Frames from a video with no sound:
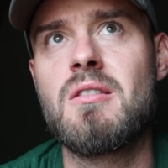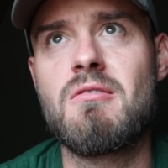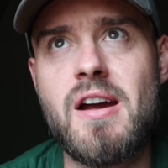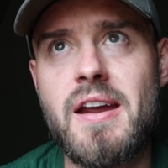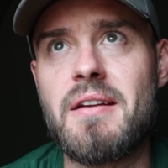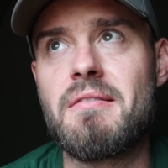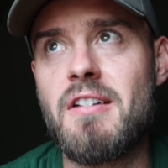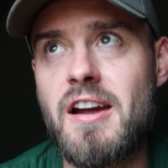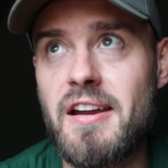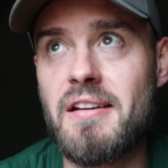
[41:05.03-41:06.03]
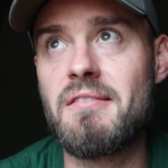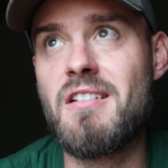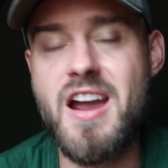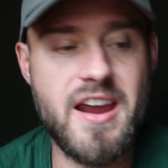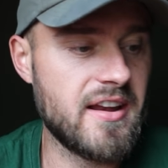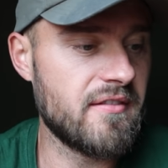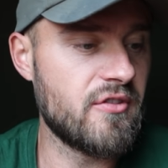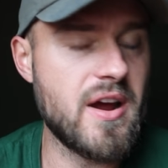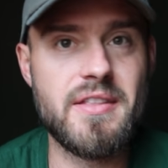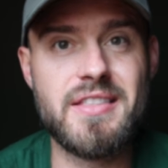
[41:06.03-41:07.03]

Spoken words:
rain, and throughout